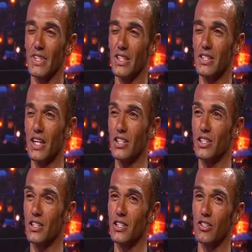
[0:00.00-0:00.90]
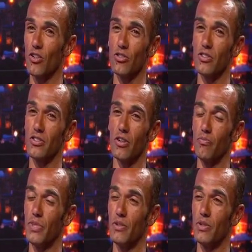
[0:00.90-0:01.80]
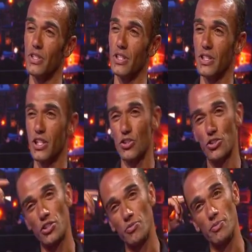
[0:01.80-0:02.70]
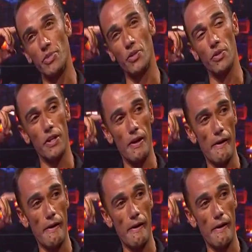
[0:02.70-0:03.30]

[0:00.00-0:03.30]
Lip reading: it's dangerous. Don't play with things that you shouldn't be playing with.